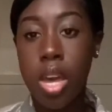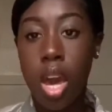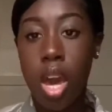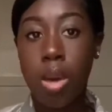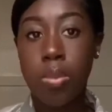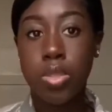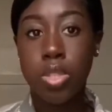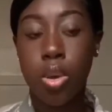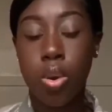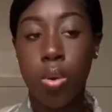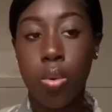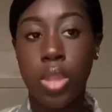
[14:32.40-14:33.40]
Um,
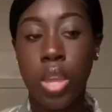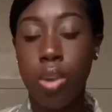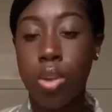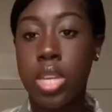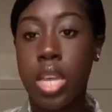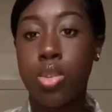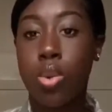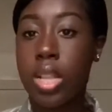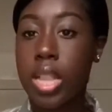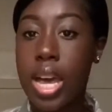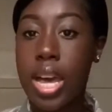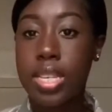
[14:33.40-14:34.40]
so they rotate into our
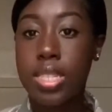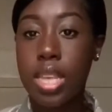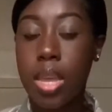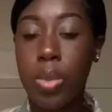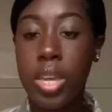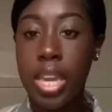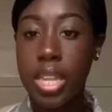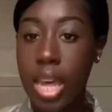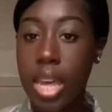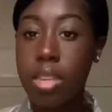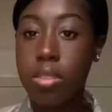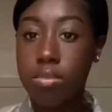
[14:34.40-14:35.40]
class and we get
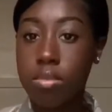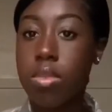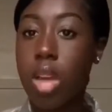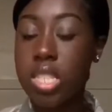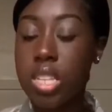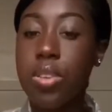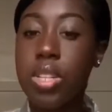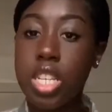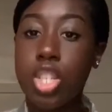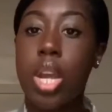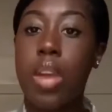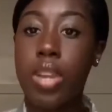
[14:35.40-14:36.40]
like a different
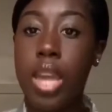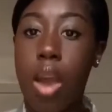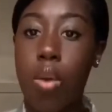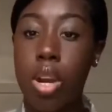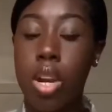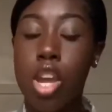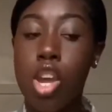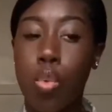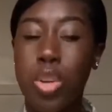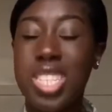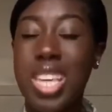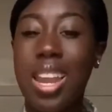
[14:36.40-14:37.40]
teacher every hour,
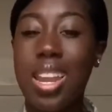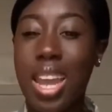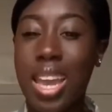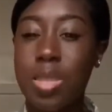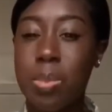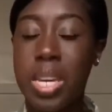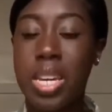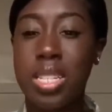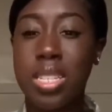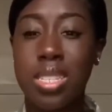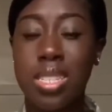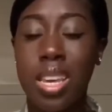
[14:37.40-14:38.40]
which is kind of nice
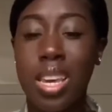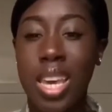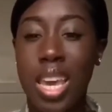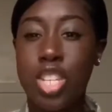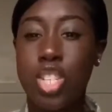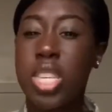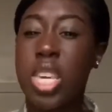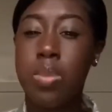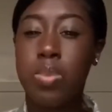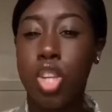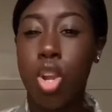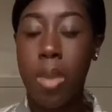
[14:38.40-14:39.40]
because it just
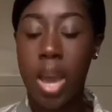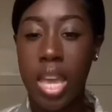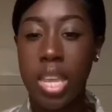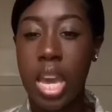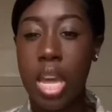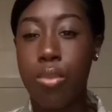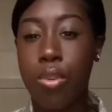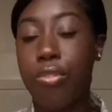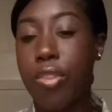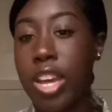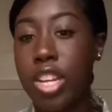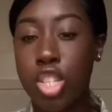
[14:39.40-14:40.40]
keeps your mind kind of
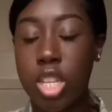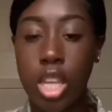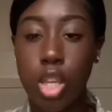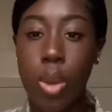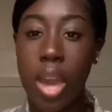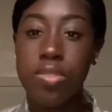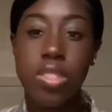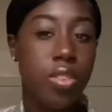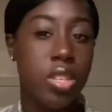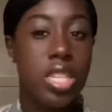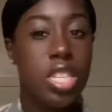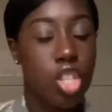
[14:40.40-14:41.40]
refreshed and like you have
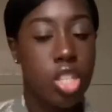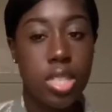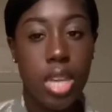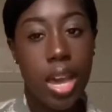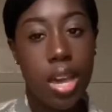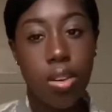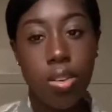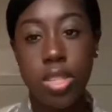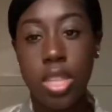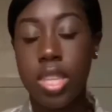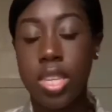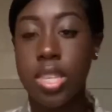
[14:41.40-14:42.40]
different teaching styles
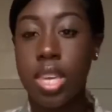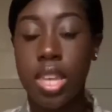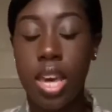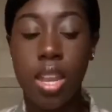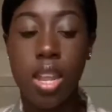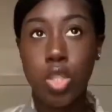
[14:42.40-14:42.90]
and things like that.